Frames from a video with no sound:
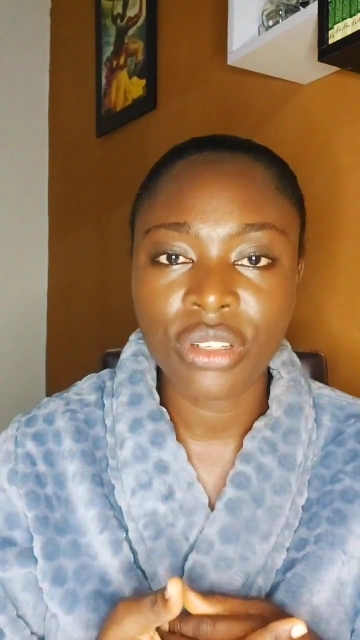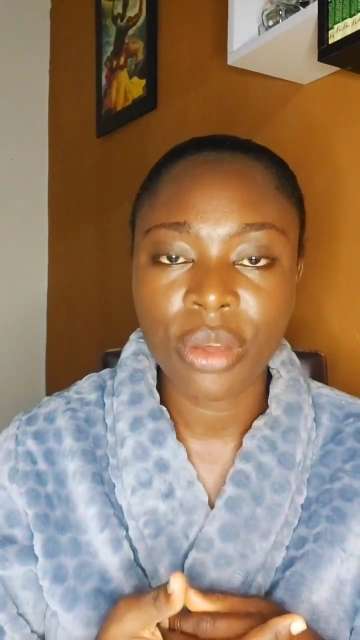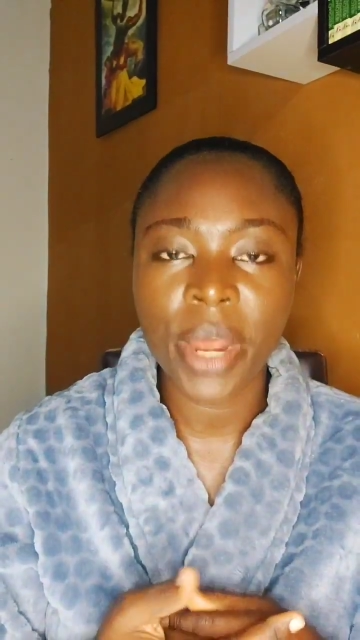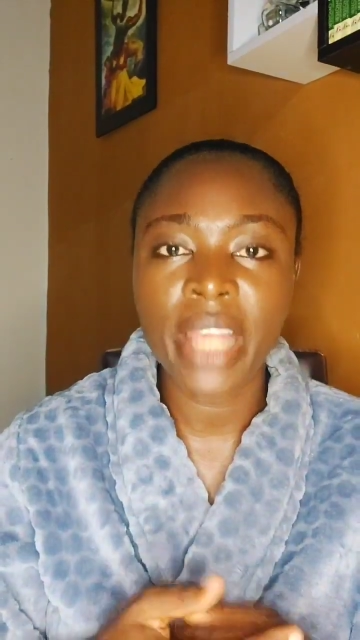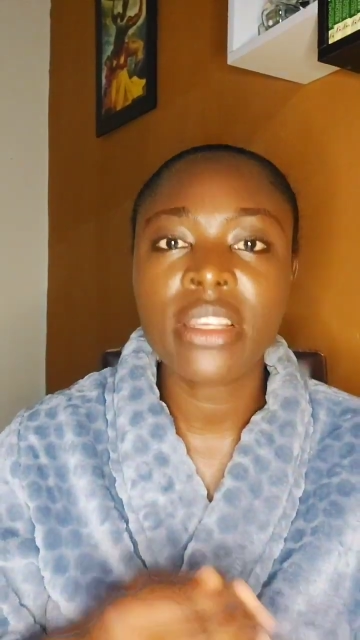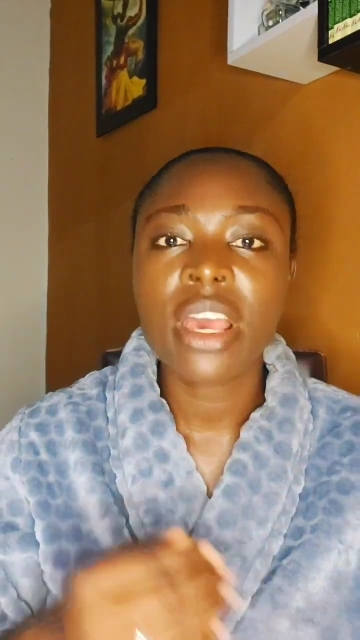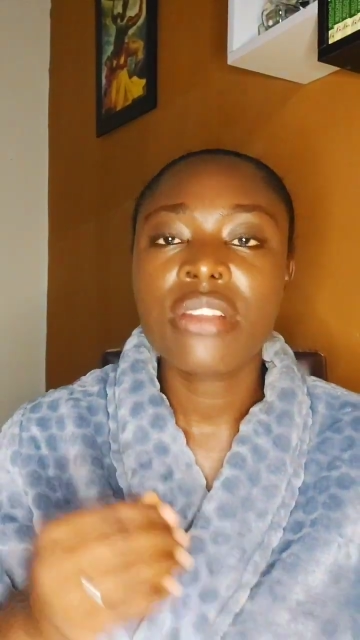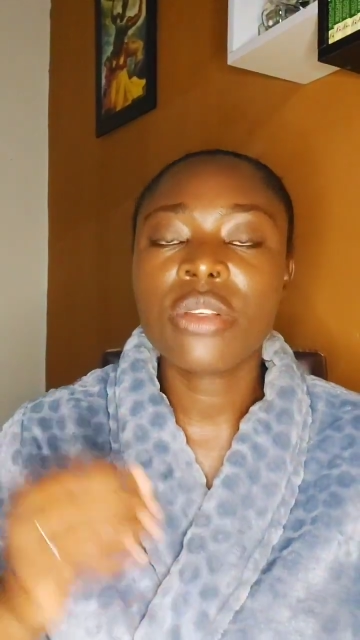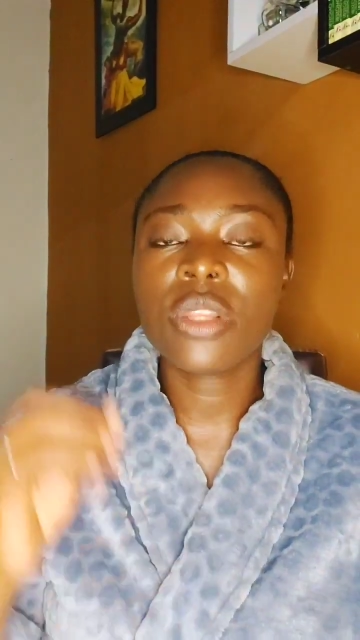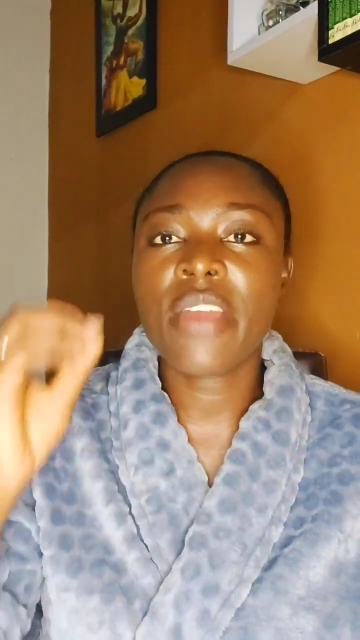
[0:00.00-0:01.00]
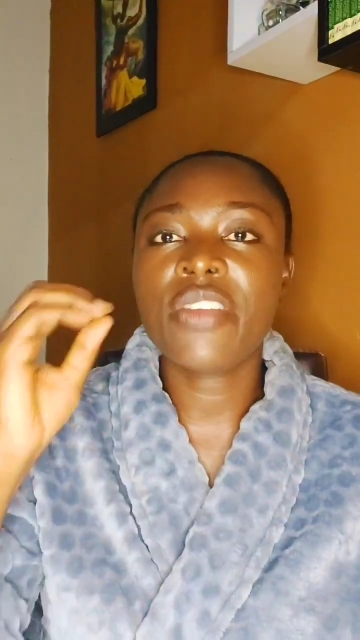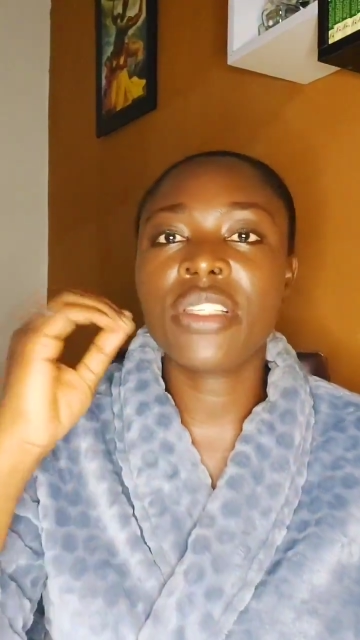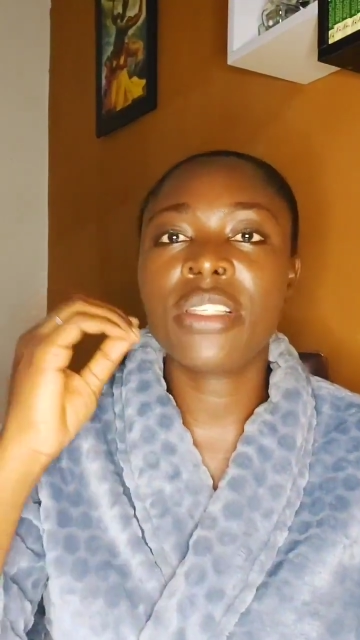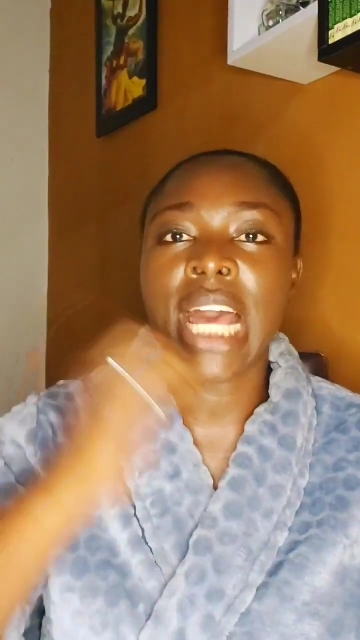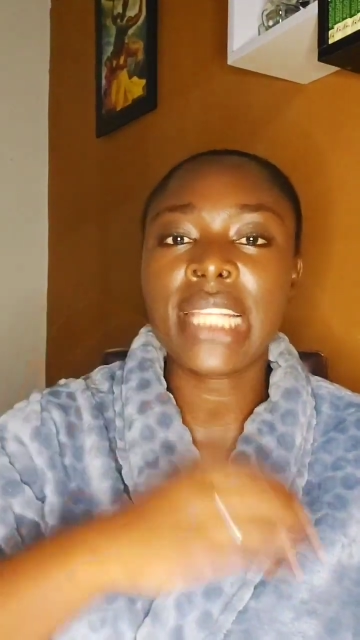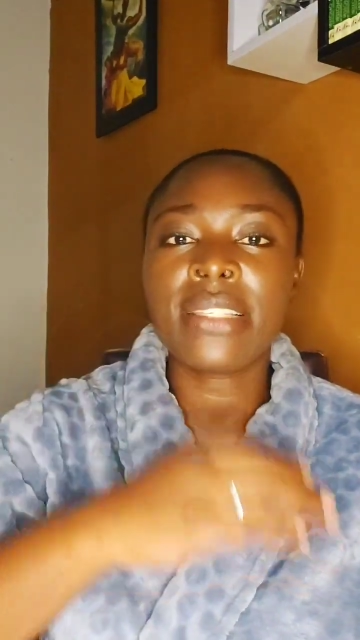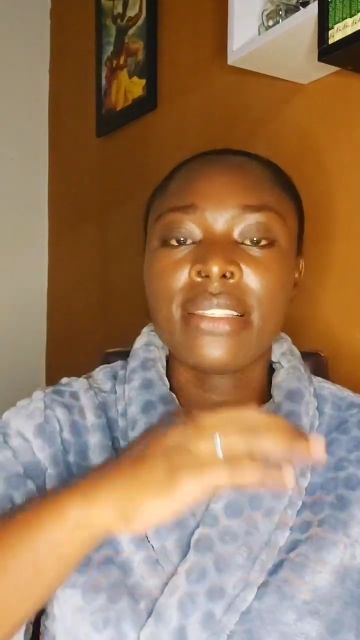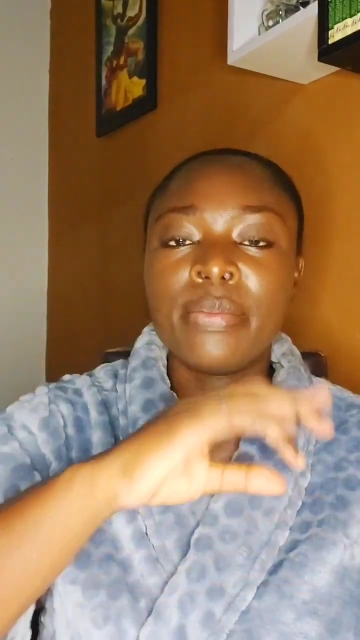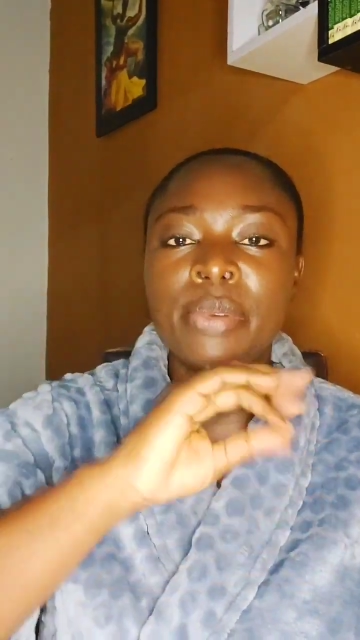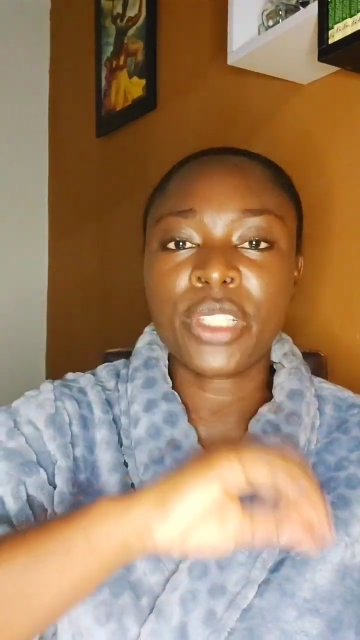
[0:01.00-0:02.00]
All right, so there is that
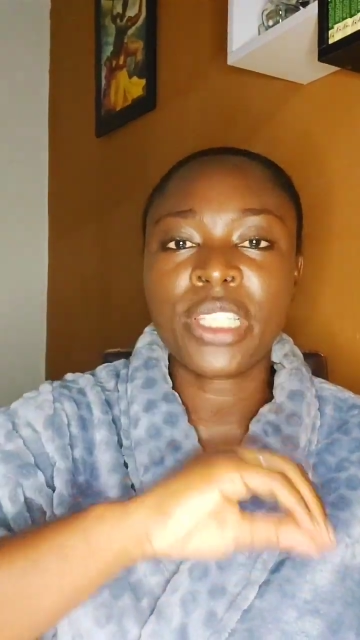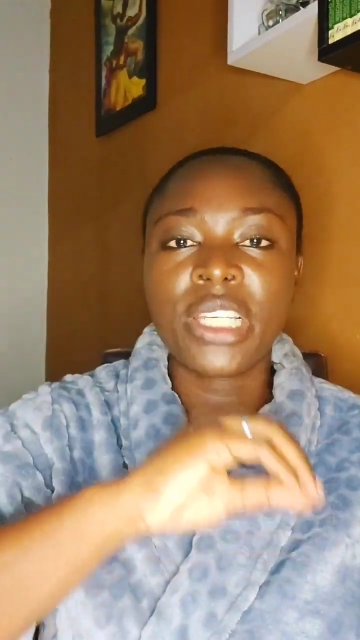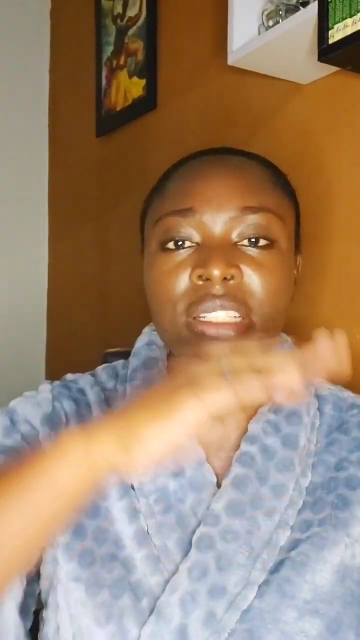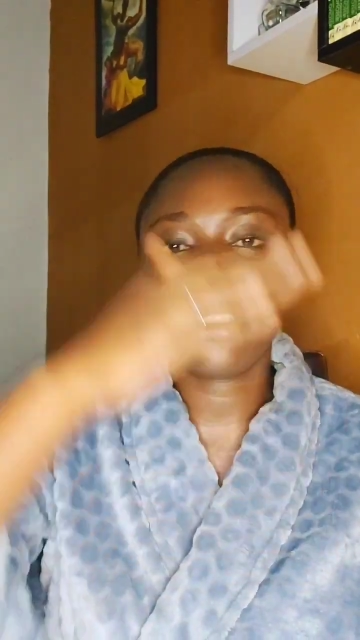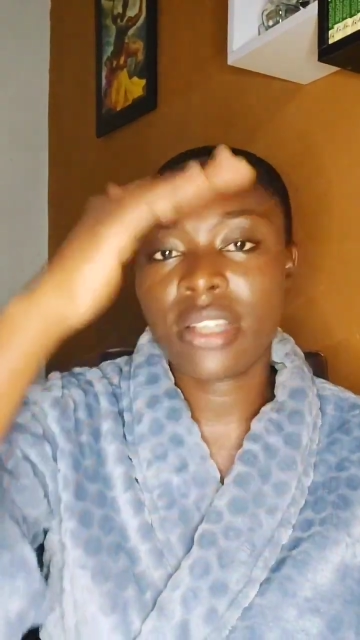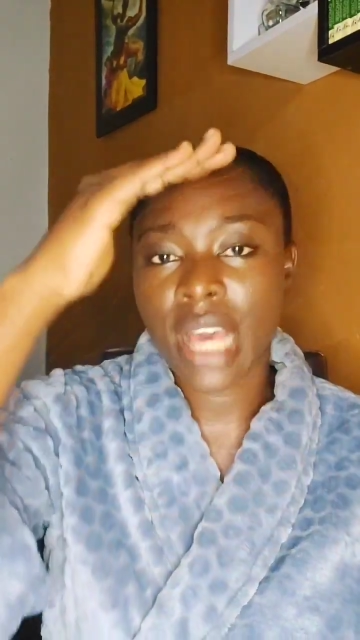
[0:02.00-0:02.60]
button